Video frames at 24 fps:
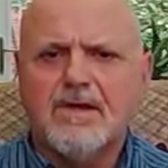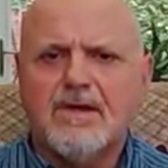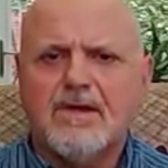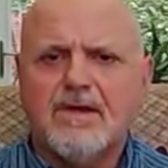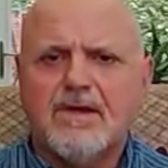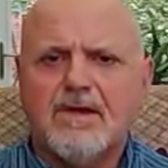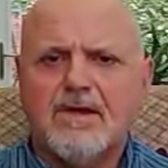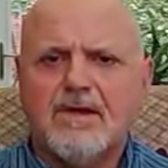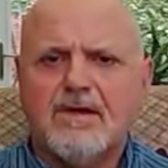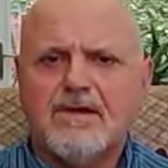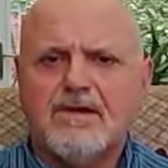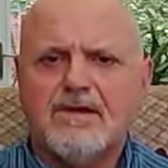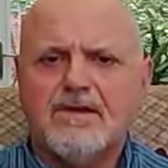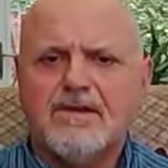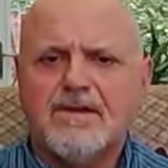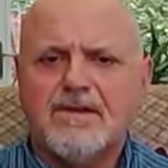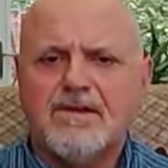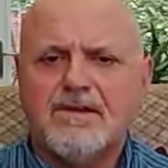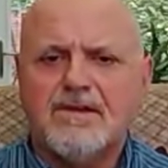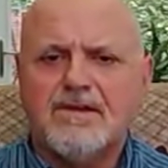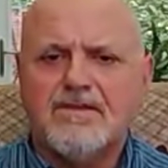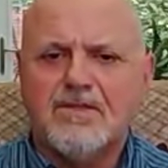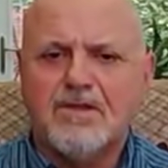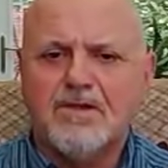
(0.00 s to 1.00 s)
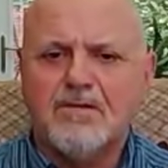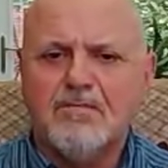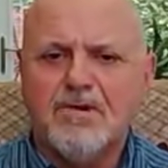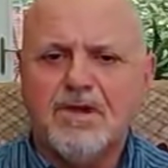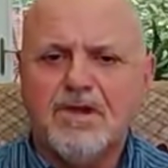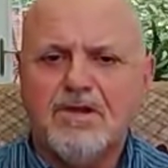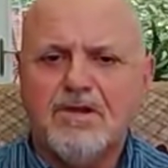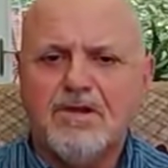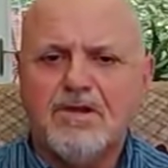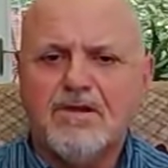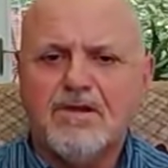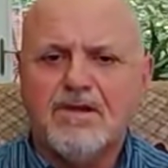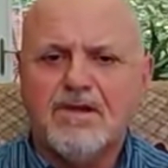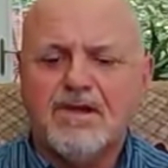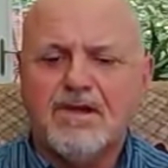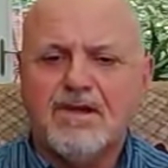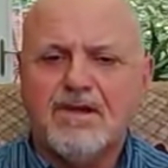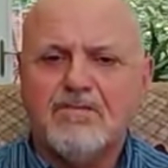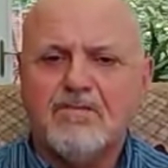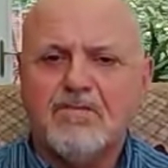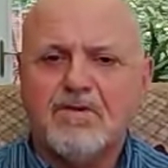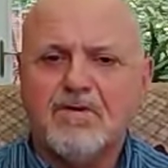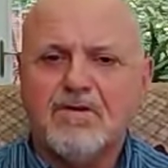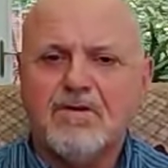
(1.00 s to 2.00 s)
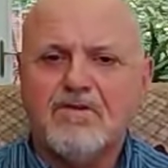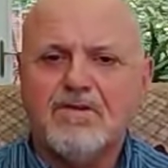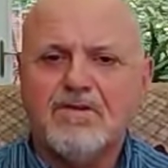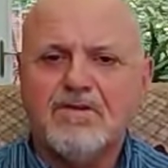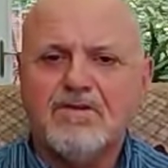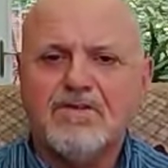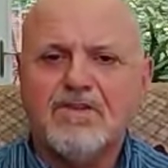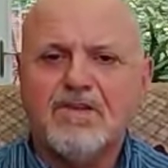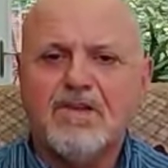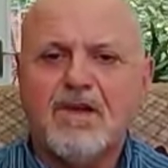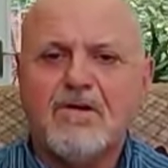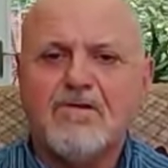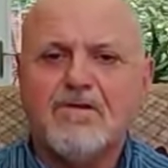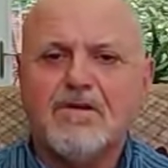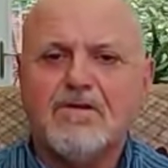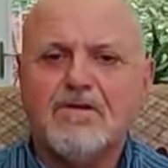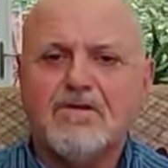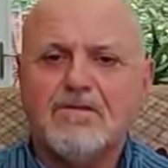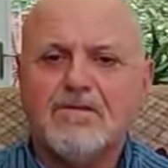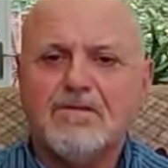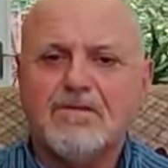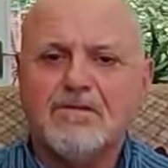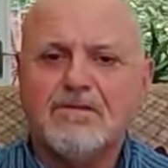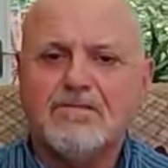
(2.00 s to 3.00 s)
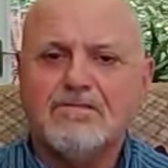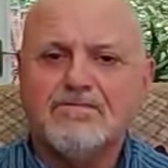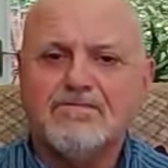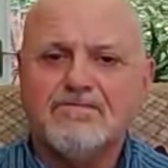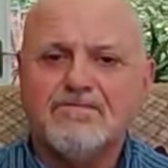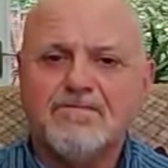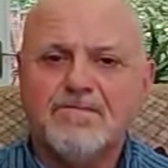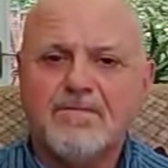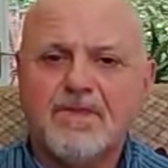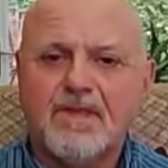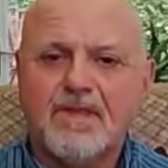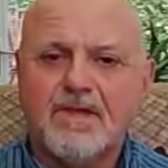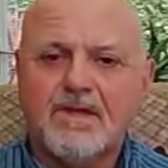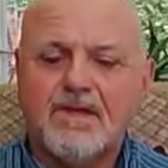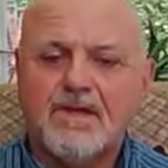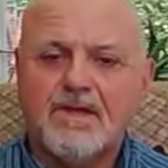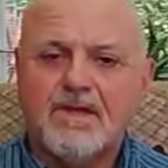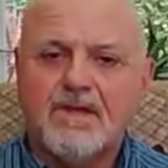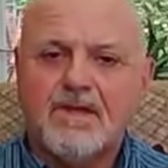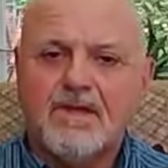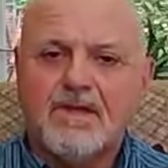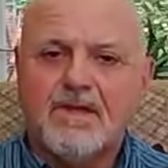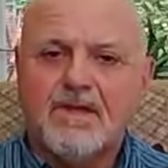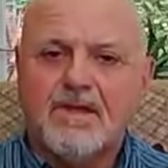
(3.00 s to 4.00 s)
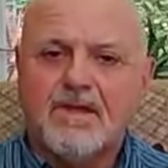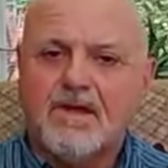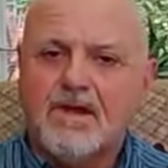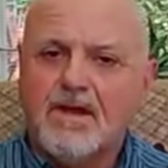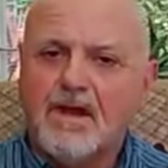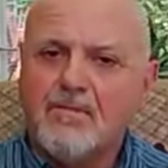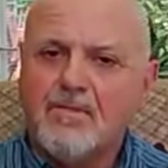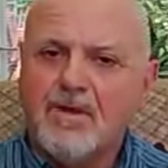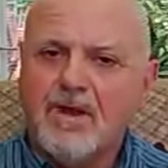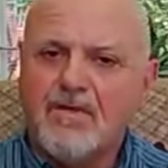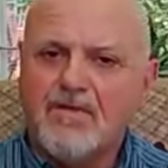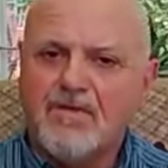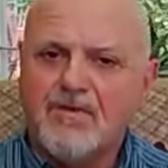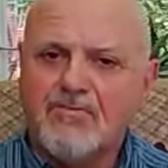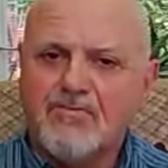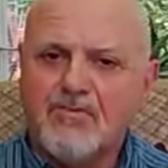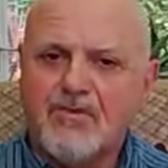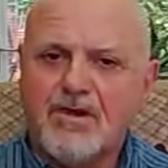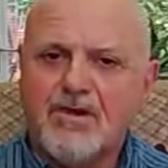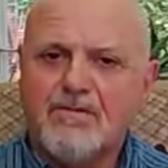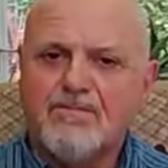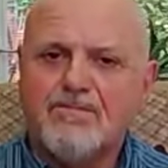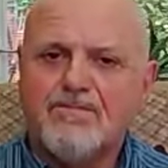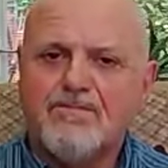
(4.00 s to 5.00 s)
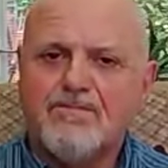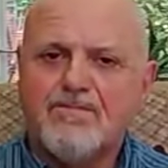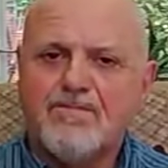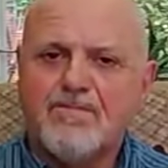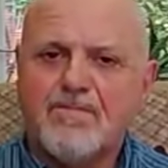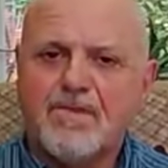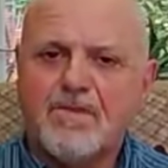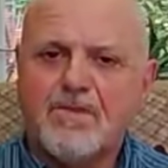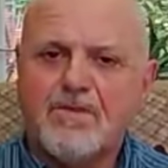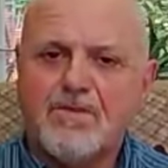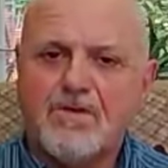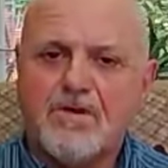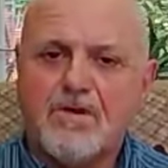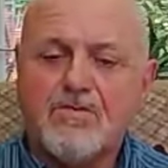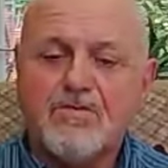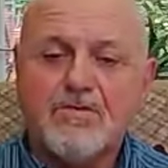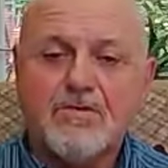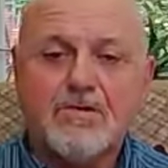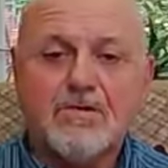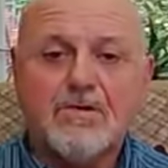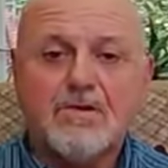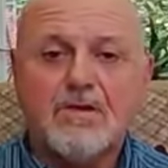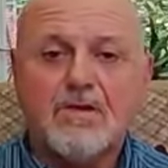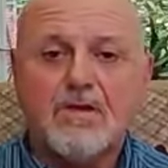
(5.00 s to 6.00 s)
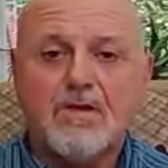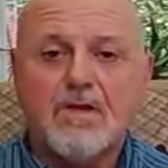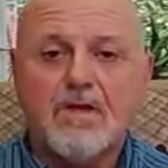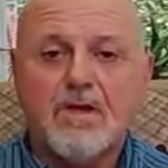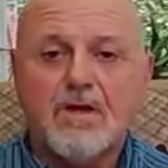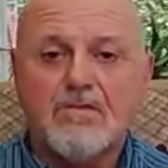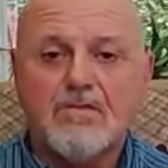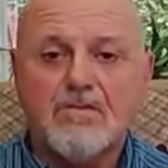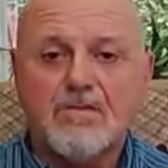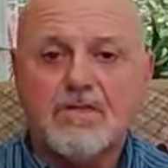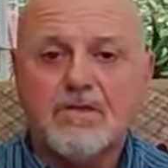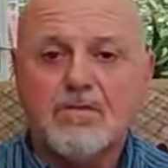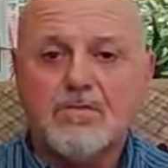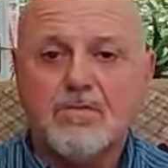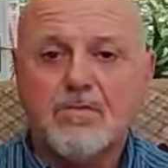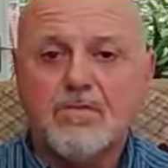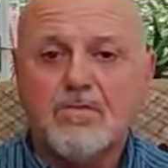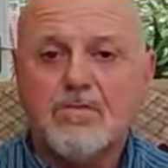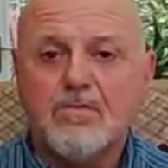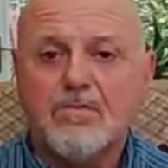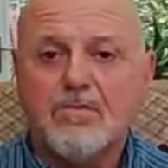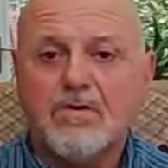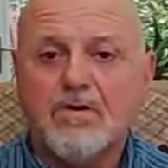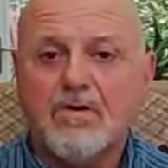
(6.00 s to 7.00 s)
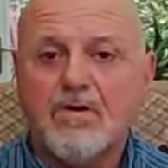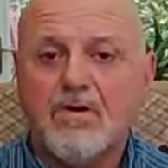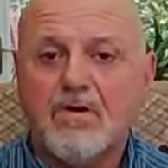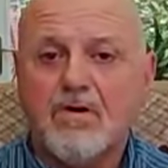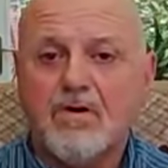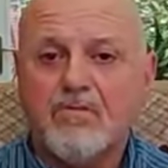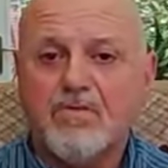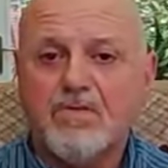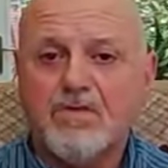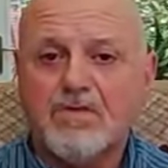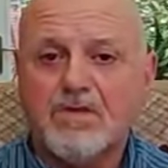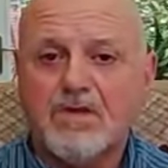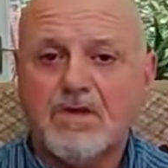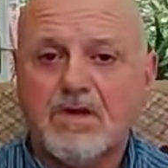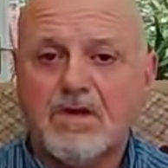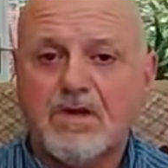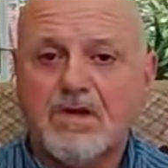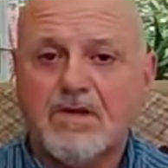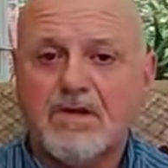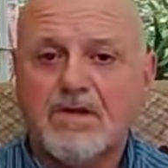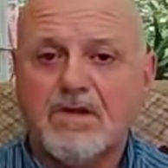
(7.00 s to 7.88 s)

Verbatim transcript: and uh, the comedian, and one of his characters. Hope I got this right. Sergeant, Constable, Officer,